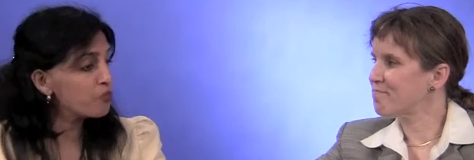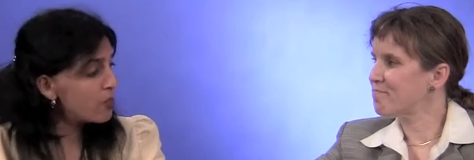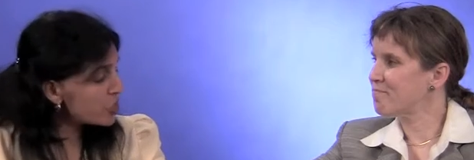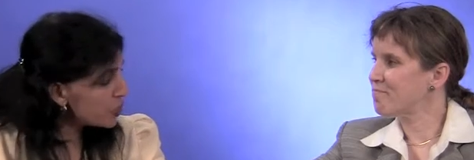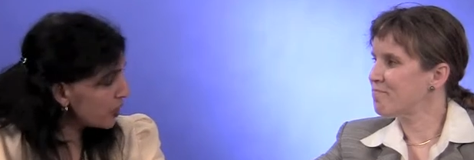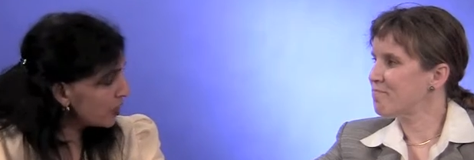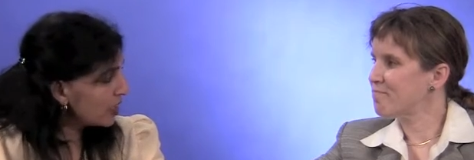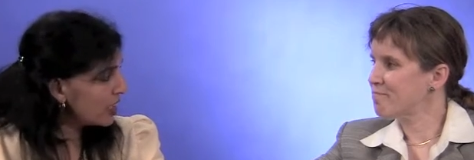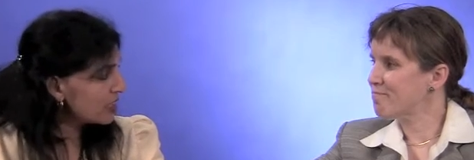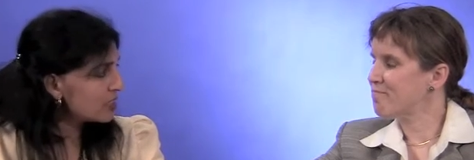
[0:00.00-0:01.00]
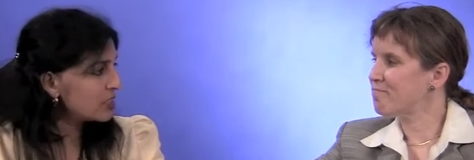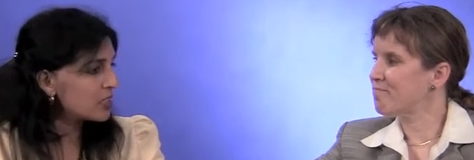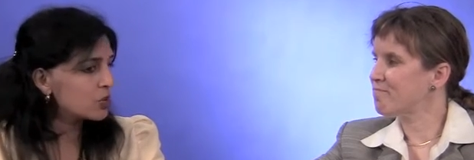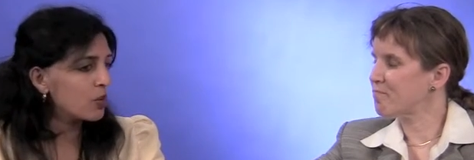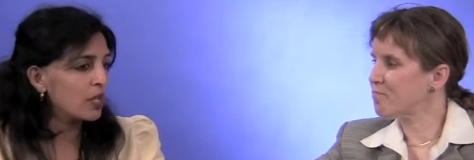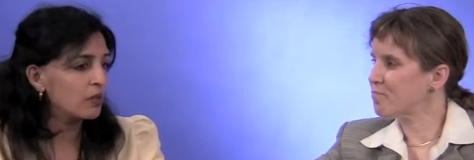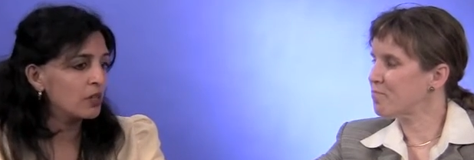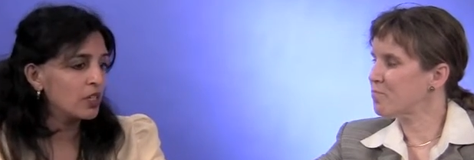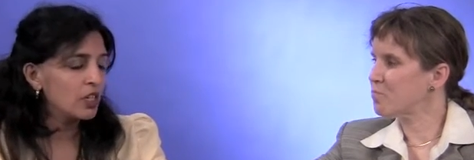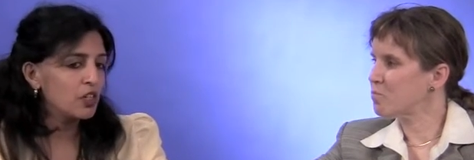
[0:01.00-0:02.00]
Speaker 1: of measuring the latency as
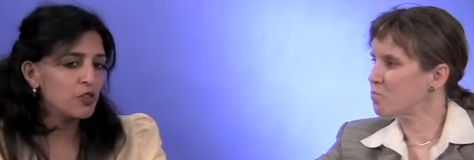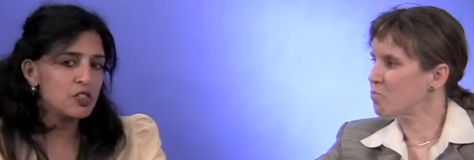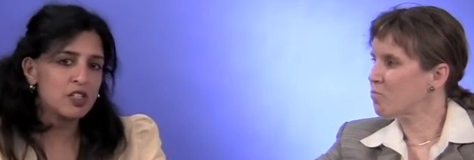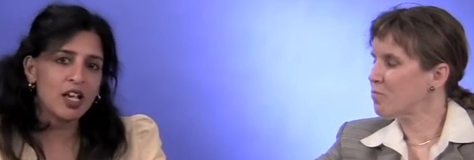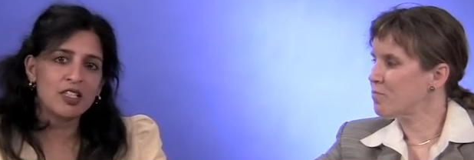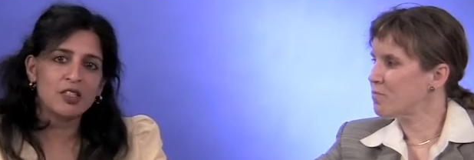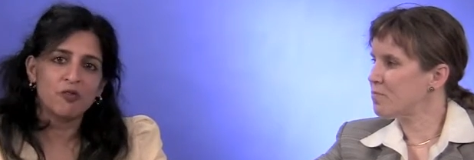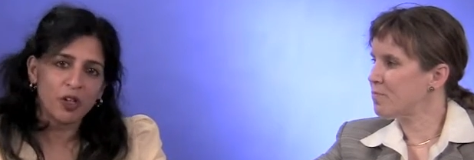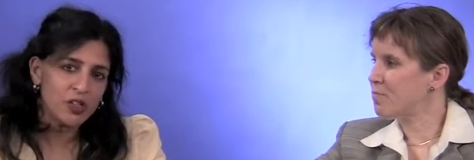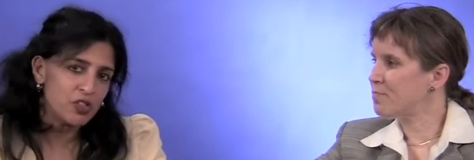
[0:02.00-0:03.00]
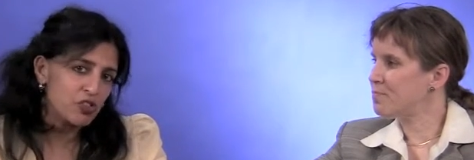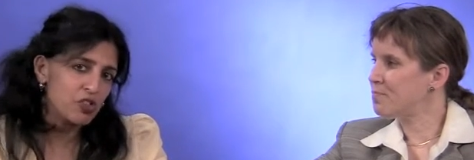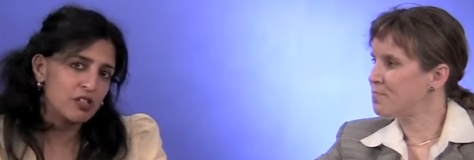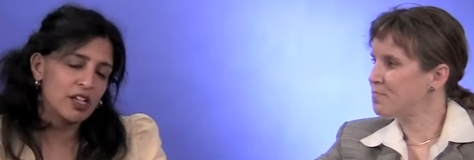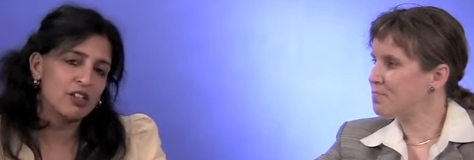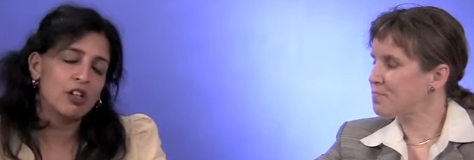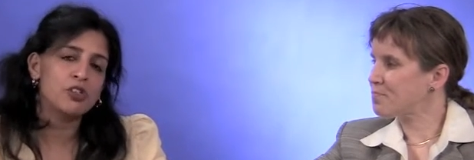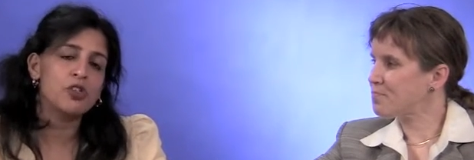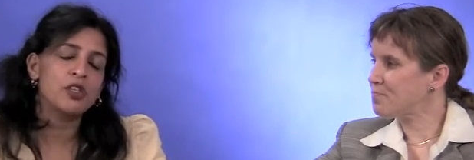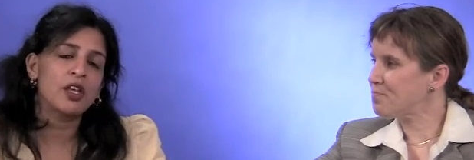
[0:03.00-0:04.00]
well. Arista has some very interesting
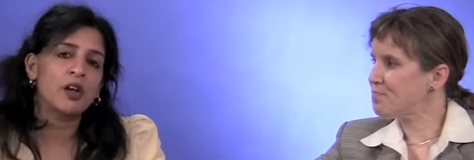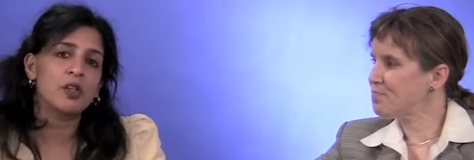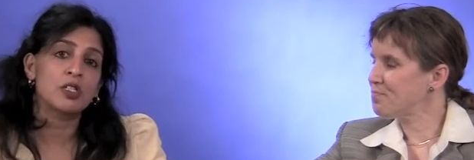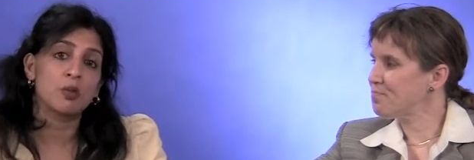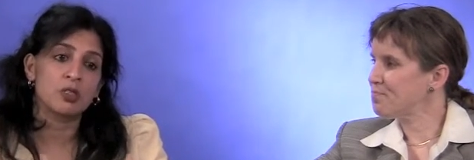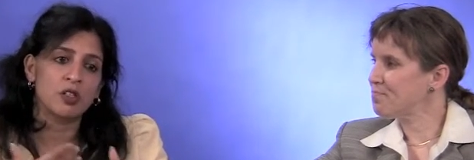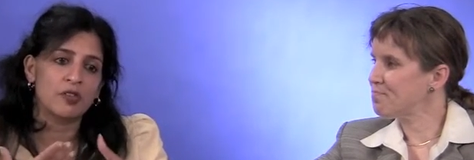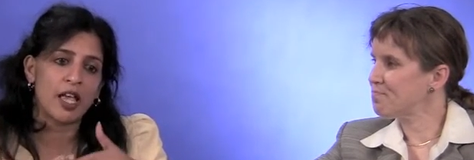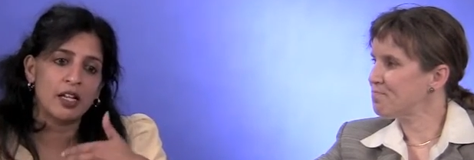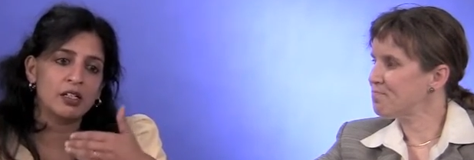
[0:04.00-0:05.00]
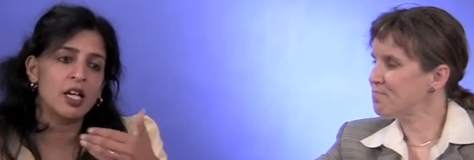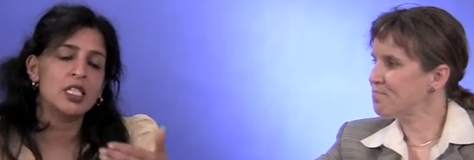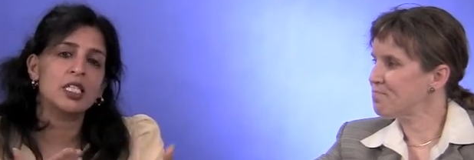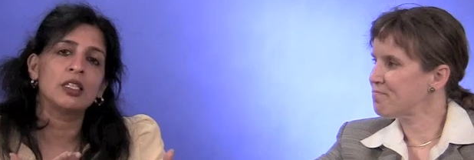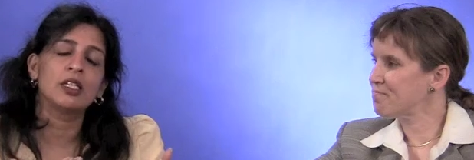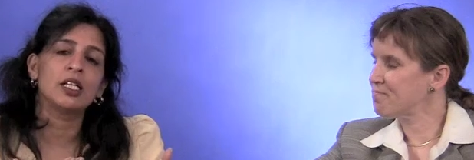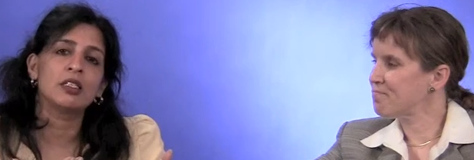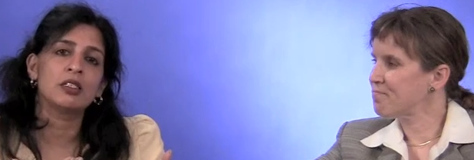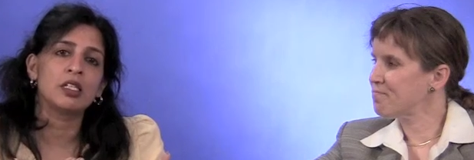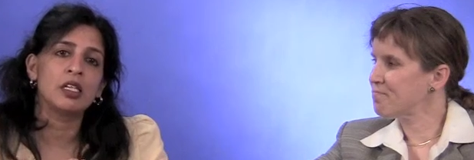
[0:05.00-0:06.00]
technology there in terms of analyzing the
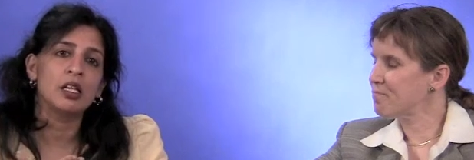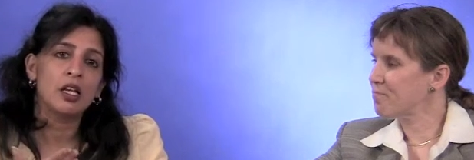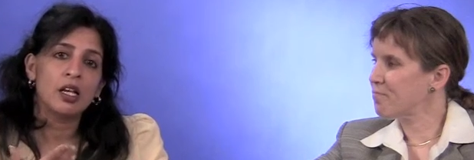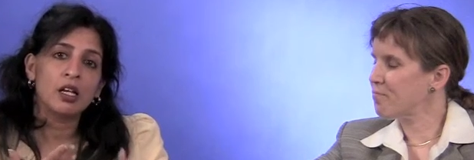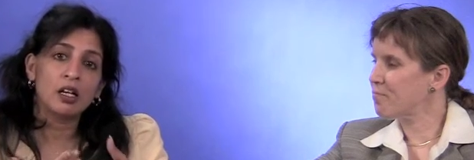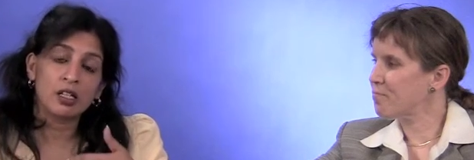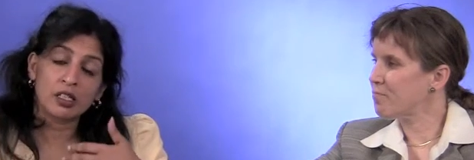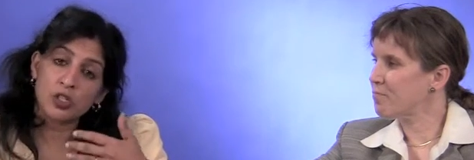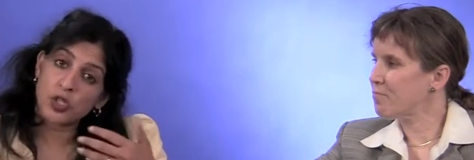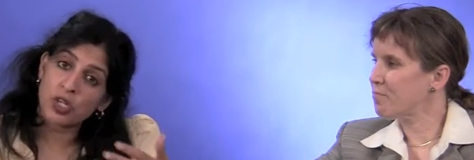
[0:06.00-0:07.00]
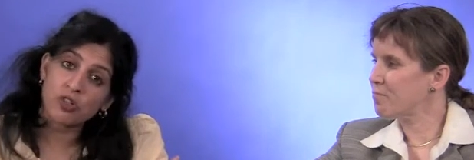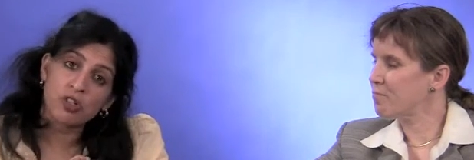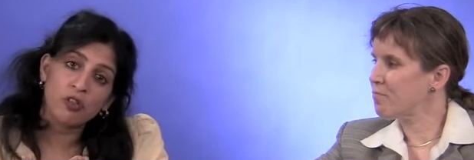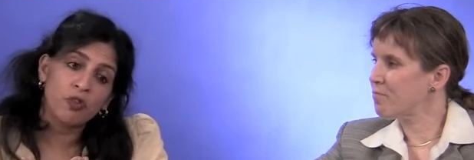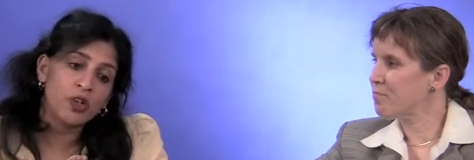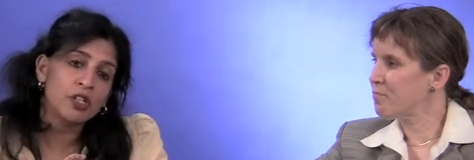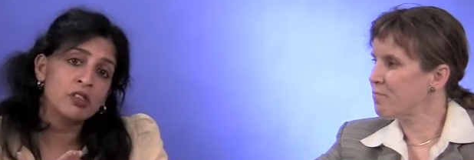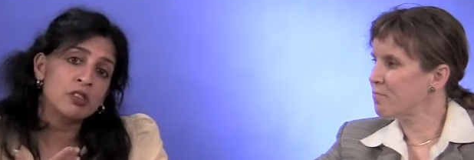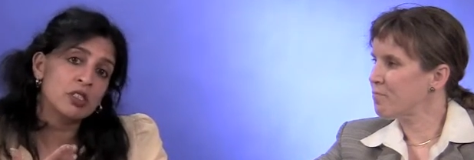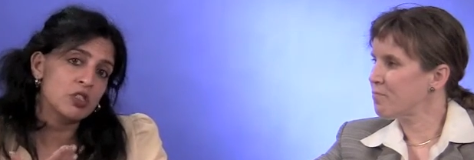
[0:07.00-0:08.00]
latency. Uh, congestion
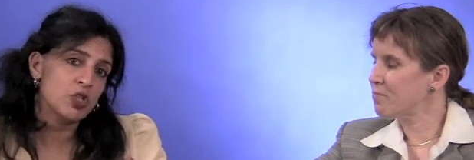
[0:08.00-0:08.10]
avoidance,